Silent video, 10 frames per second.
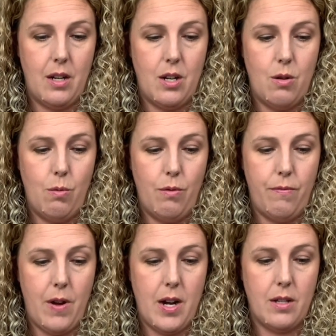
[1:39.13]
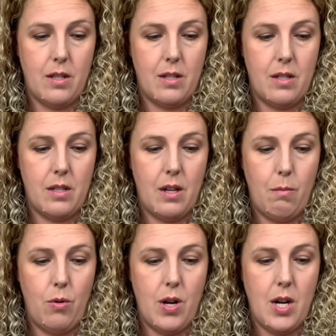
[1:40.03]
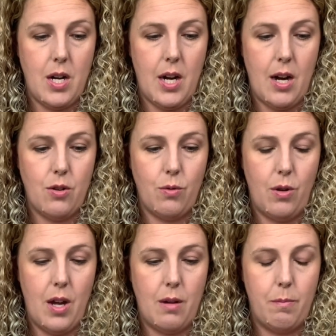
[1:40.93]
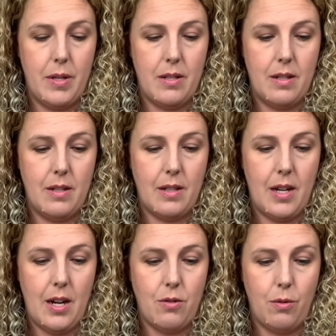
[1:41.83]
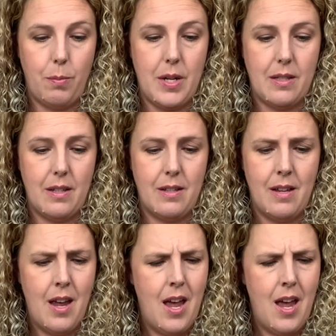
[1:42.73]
You will find summery, casual, and business casual pieces